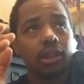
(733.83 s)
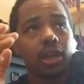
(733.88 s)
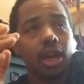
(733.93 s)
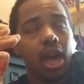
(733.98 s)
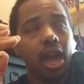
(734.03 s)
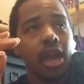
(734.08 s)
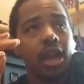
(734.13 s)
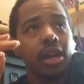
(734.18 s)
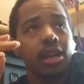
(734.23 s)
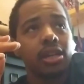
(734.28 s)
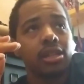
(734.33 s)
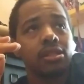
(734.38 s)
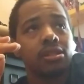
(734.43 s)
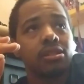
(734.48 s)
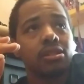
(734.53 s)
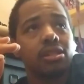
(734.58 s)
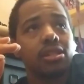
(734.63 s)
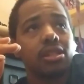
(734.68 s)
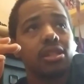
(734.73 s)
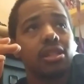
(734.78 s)

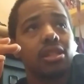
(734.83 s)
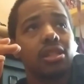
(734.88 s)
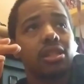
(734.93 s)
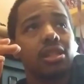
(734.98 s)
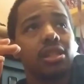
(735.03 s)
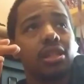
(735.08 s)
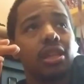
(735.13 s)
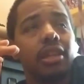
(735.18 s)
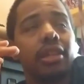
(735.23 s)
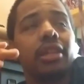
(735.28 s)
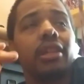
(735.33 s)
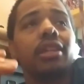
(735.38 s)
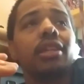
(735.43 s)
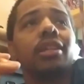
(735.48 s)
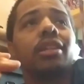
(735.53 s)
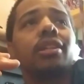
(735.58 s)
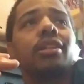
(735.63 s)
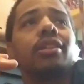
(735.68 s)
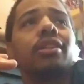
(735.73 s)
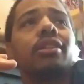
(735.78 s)
And
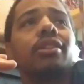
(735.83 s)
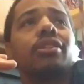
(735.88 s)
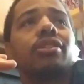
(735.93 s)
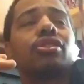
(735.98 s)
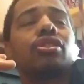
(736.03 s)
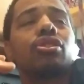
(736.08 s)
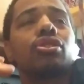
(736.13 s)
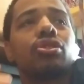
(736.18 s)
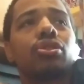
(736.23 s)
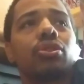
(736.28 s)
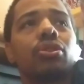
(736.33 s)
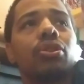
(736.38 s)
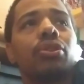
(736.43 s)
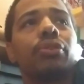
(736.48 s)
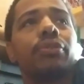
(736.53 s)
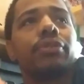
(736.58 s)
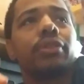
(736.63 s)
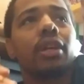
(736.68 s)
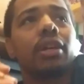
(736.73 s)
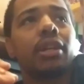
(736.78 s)
he
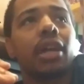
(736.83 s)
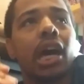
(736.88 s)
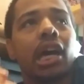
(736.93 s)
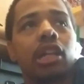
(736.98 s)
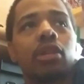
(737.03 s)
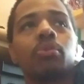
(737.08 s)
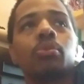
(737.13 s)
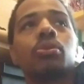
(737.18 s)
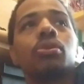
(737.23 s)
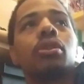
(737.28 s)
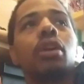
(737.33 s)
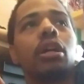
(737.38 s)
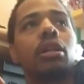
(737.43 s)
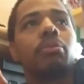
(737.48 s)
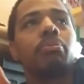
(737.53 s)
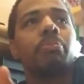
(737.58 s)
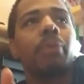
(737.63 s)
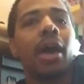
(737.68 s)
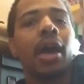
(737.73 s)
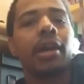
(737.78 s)
deserves an honorable and
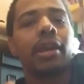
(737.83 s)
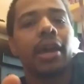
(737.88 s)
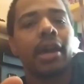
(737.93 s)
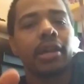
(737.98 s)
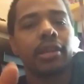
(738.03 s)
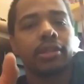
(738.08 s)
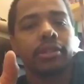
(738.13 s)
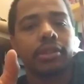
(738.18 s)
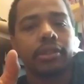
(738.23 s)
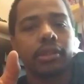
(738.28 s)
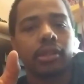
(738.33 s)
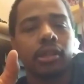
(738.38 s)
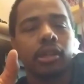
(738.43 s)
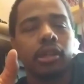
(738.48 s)
badass